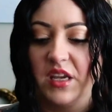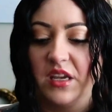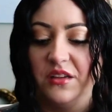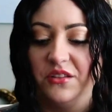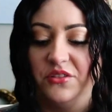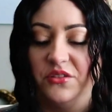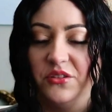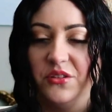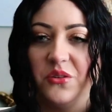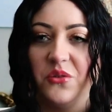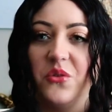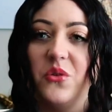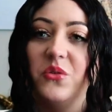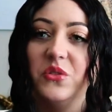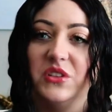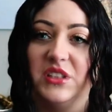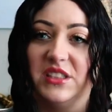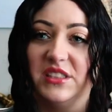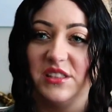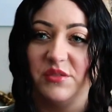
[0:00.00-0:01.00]
you know,
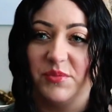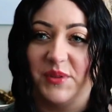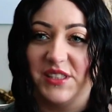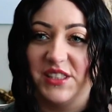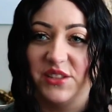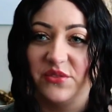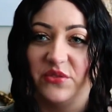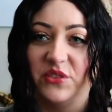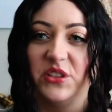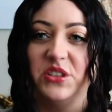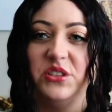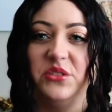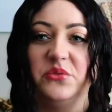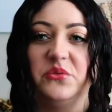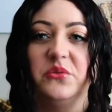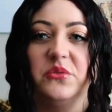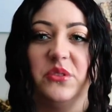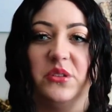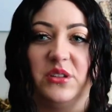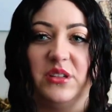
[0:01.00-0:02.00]
holding space for
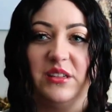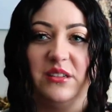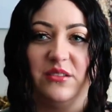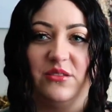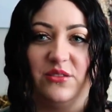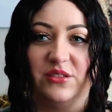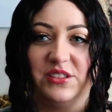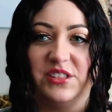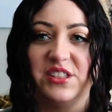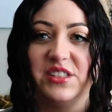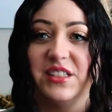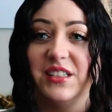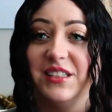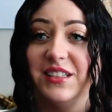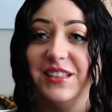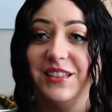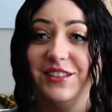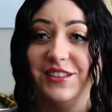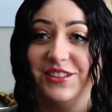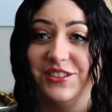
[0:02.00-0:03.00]
you or
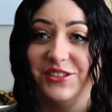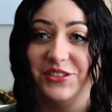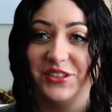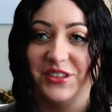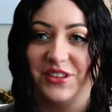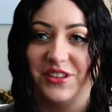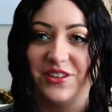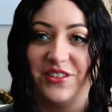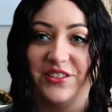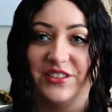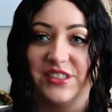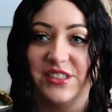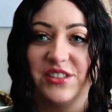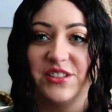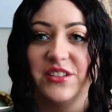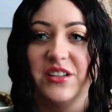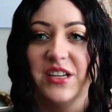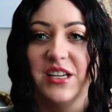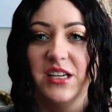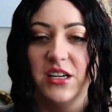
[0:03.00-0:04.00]
sending good
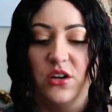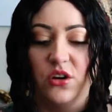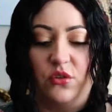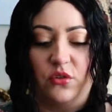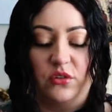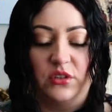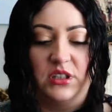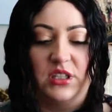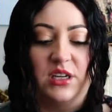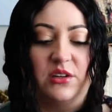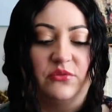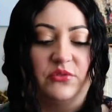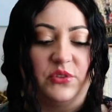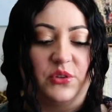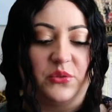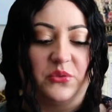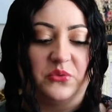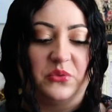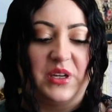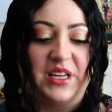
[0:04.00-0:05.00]
thoughts or love
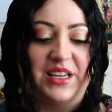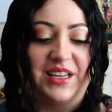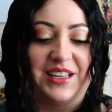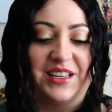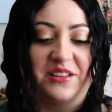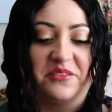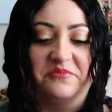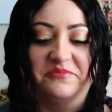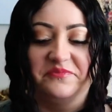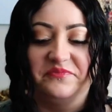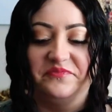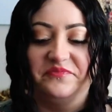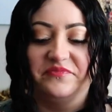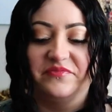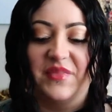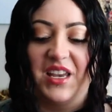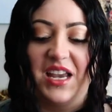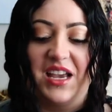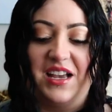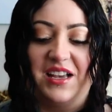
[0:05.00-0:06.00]
your way.
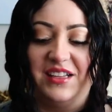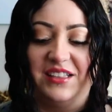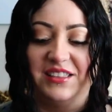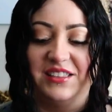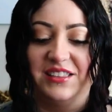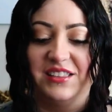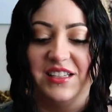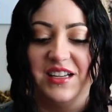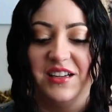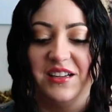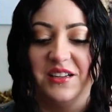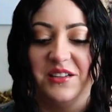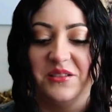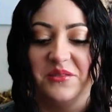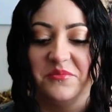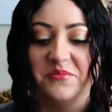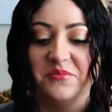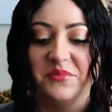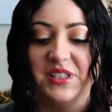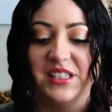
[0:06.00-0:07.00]
And
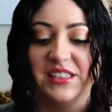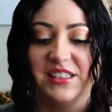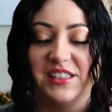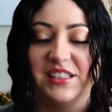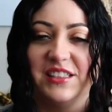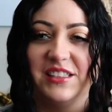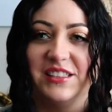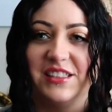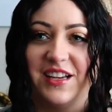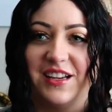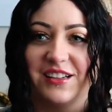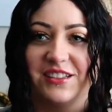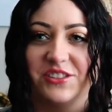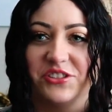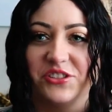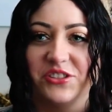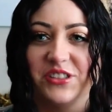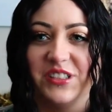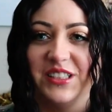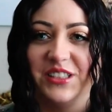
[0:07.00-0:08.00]
it's
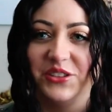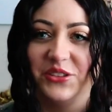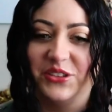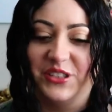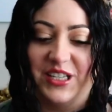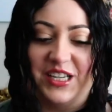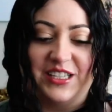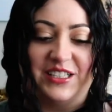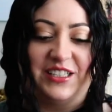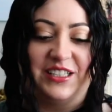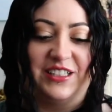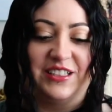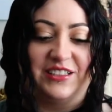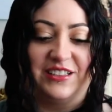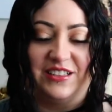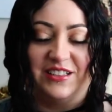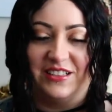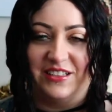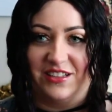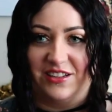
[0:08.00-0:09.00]
actually
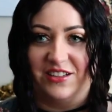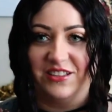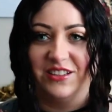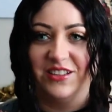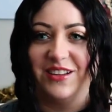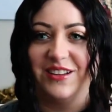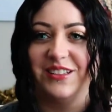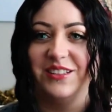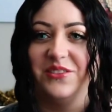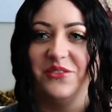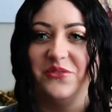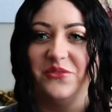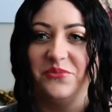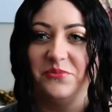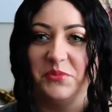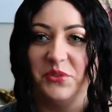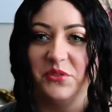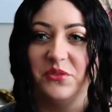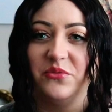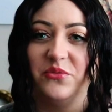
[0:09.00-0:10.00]
creating a lot
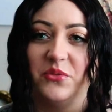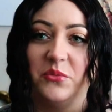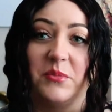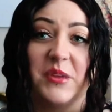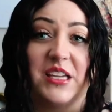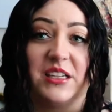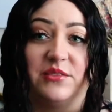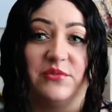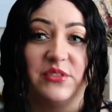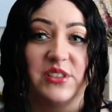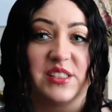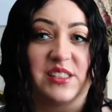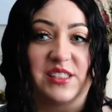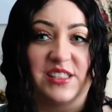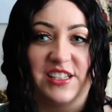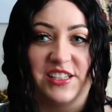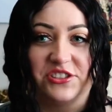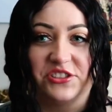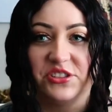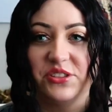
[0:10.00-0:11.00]
of beautiful
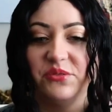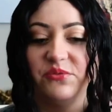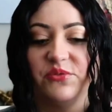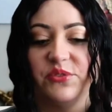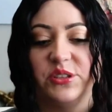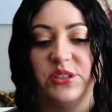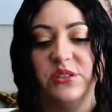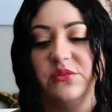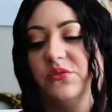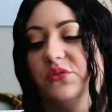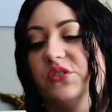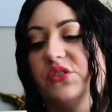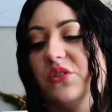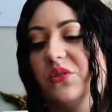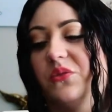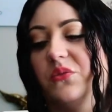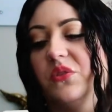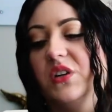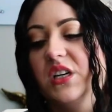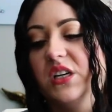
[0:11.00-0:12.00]
manifestation for you.
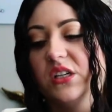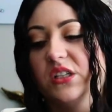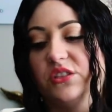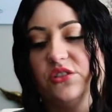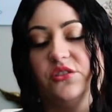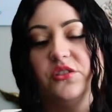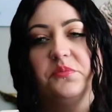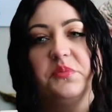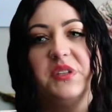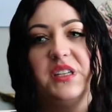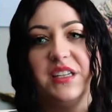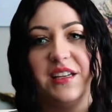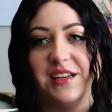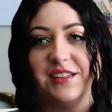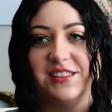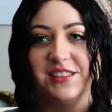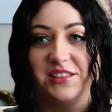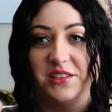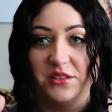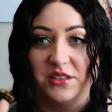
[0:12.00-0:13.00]
So you're being
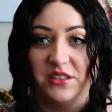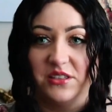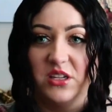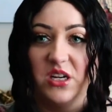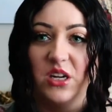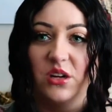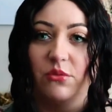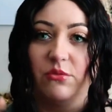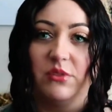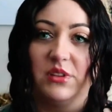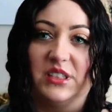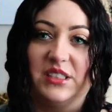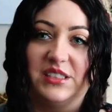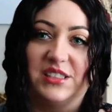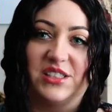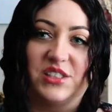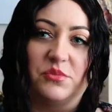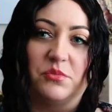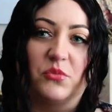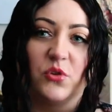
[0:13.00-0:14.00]
asked to
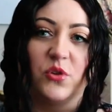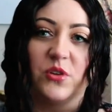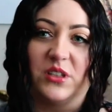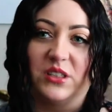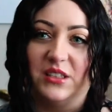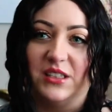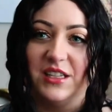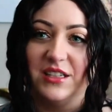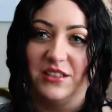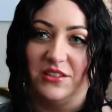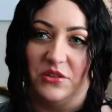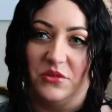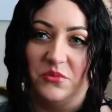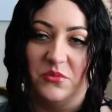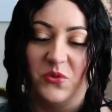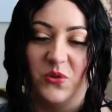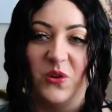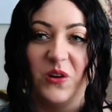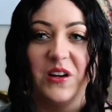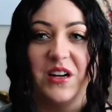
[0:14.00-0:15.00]
release more and let go
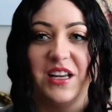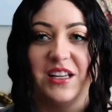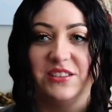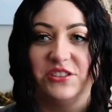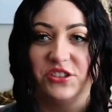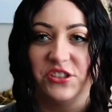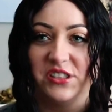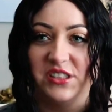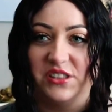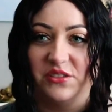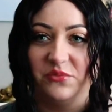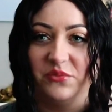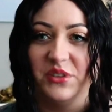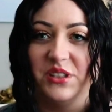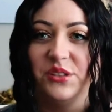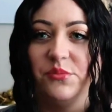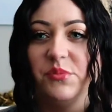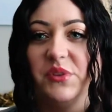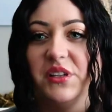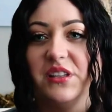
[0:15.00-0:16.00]
more and just
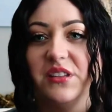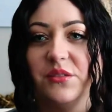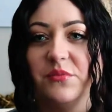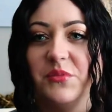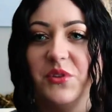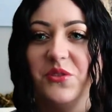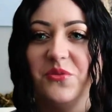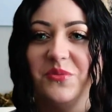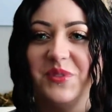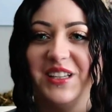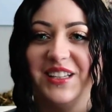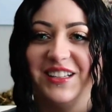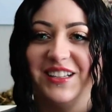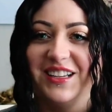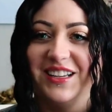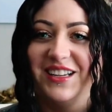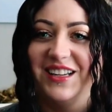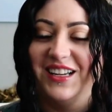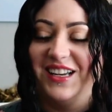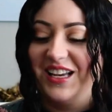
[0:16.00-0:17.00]
really be in the moment
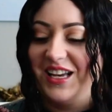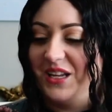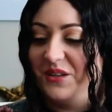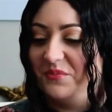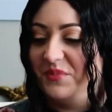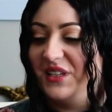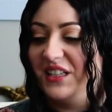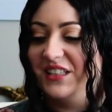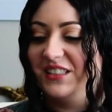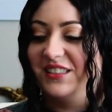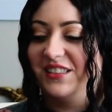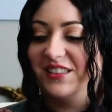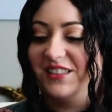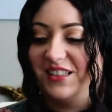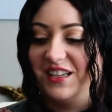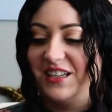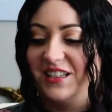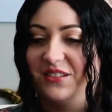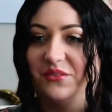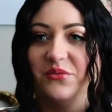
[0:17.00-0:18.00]
and be in a
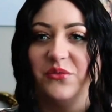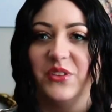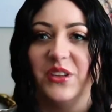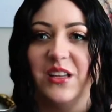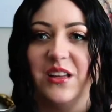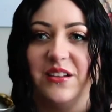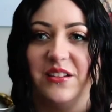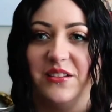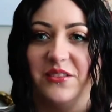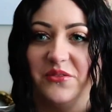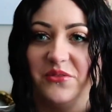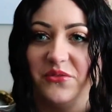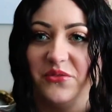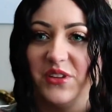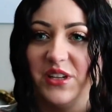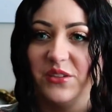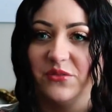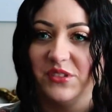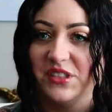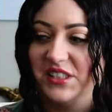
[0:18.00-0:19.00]
state of love
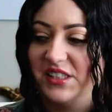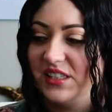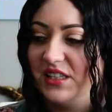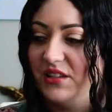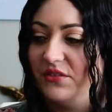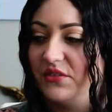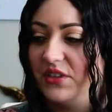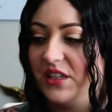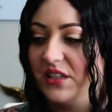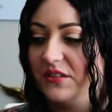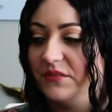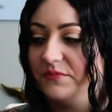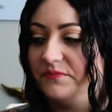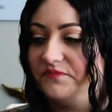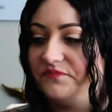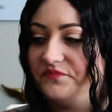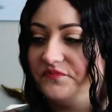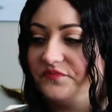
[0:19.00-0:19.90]
and receiving.